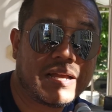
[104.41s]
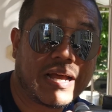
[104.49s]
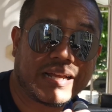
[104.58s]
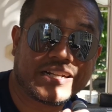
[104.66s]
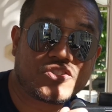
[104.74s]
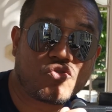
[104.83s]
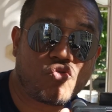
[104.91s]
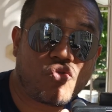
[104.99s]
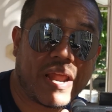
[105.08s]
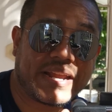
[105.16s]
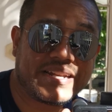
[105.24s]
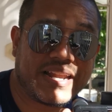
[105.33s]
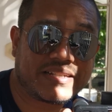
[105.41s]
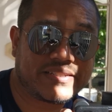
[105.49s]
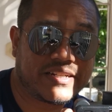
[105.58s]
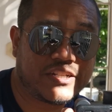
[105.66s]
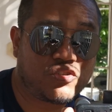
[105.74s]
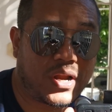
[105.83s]
And it's right next
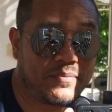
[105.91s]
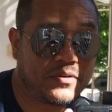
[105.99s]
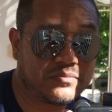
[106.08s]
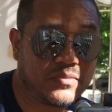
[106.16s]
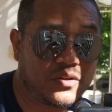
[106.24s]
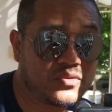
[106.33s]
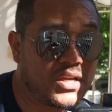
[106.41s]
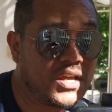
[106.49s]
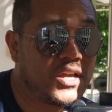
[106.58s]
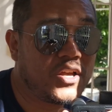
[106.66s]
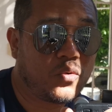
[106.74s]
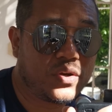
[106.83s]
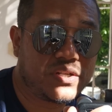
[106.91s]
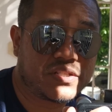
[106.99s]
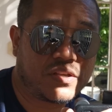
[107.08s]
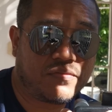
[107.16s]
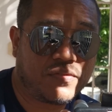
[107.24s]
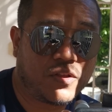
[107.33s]
to the tripod mount, which is
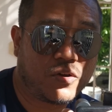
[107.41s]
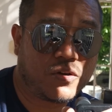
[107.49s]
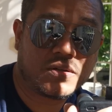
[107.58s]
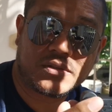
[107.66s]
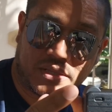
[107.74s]
a flaw.